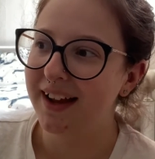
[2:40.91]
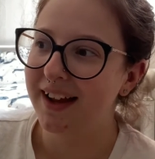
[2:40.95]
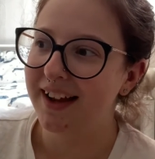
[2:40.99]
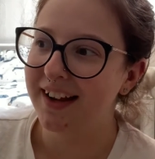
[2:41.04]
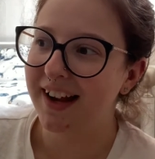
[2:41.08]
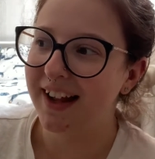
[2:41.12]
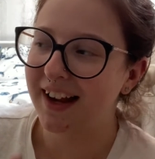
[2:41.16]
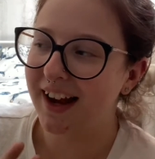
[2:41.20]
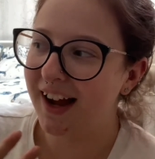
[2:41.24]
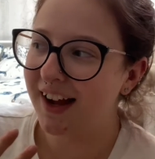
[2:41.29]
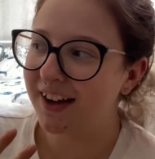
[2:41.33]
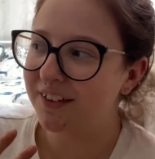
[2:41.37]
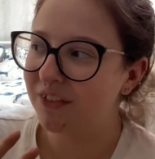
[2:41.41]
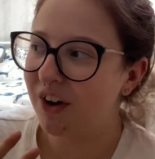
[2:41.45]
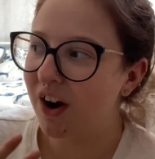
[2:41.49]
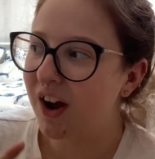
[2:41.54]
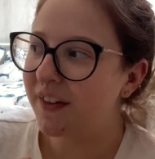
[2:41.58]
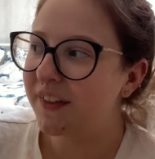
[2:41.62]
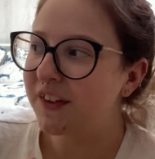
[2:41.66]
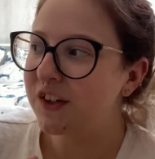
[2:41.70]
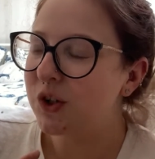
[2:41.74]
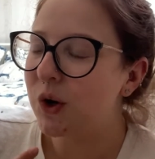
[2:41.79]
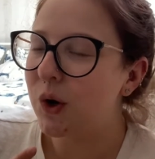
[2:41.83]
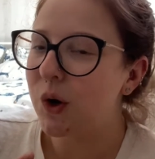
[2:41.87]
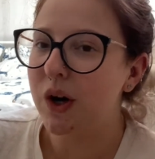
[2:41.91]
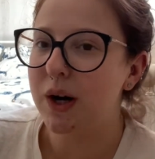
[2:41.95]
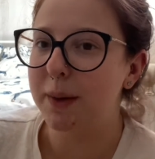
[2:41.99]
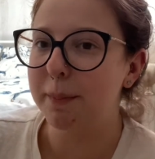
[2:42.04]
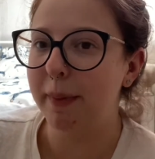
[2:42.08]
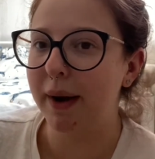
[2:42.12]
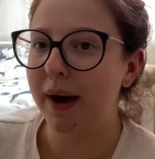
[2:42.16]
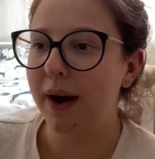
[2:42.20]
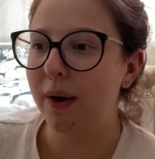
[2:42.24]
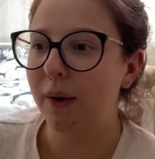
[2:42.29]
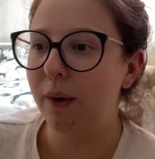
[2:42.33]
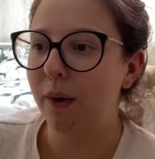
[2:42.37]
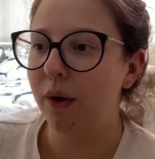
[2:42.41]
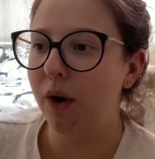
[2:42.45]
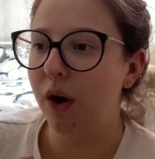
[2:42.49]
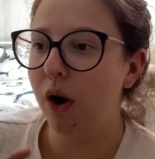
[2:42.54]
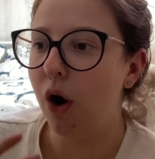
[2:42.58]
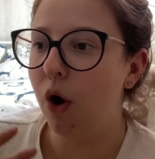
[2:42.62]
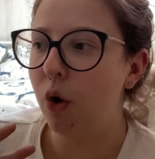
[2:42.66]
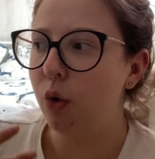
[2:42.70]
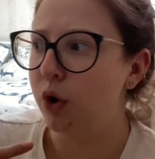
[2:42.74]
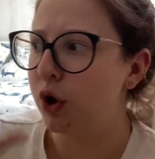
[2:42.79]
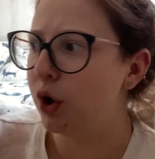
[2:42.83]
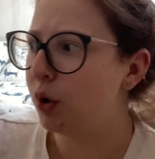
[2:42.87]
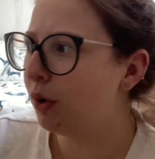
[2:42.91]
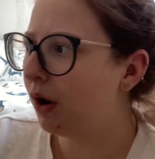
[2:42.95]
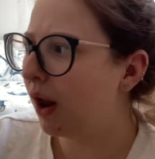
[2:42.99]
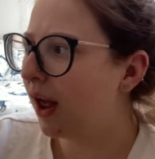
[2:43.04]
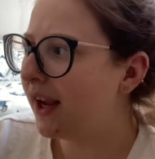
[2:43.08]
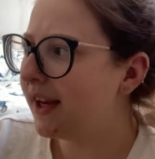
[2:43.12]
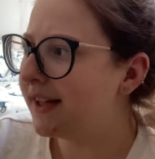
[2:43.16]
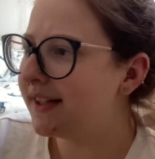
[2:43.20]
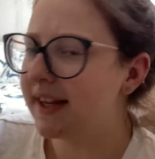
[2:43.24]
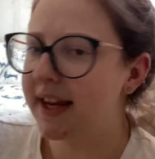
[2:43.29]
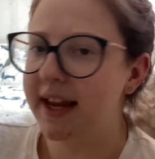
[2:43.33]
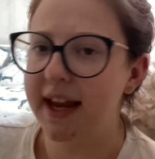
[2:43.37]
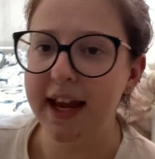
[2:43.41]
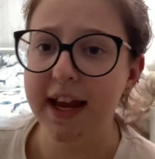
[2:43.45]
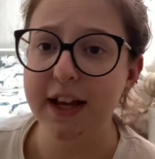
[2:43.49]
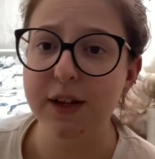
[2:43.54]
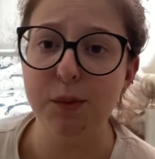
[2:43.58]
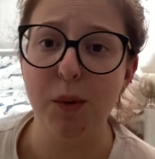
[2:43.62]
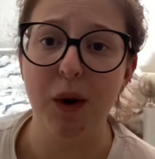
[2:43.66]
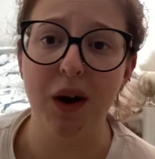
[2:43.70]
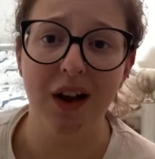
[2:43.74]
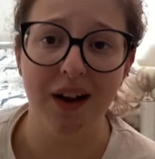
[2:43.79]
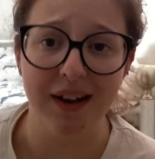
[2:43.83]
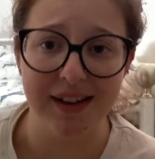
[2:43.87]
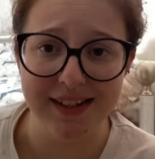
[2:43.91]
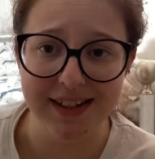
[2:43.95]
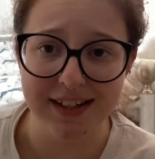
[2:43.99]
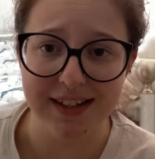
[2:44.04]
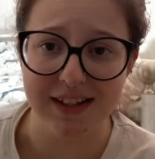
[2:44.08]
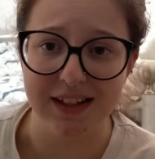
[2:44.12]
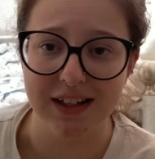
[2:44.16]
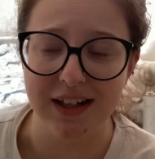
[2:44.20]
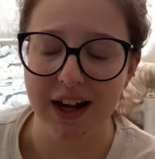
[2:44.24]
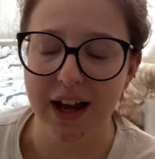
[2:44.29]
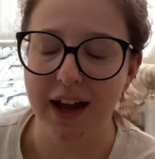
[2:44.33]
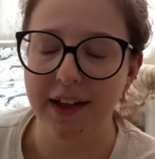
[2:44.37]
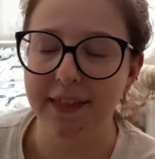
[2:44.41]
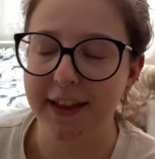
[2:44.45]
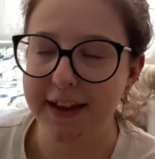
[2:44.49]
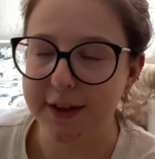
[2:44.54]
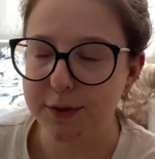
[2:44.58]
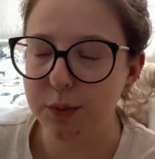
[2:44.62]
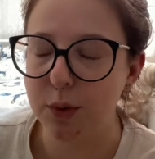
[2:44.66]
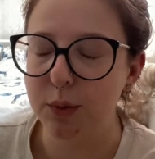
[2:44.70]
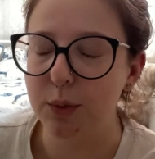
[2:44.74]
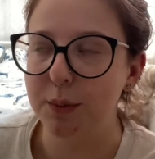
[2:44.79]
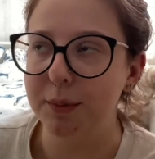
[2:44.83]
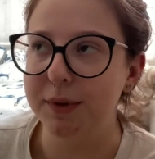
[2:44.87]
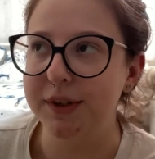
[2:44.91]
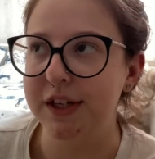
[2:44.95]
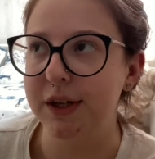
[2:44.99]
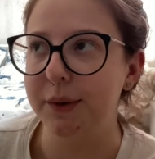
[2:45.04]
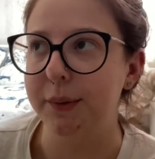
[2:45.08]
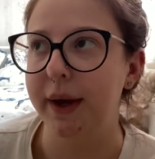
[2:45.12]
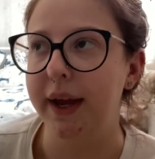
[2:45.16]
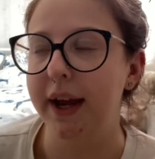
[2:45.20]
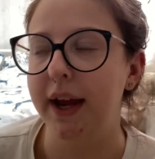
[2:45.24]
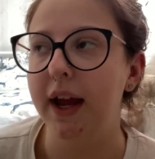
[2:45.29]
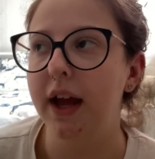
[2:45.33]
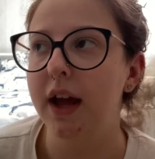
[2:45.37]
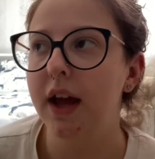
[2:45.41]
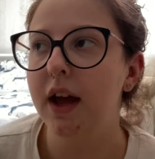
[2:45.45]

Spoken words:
Like, I'd rather talk about, oh, you liked it, here's why I didn't, and that's what we were doing.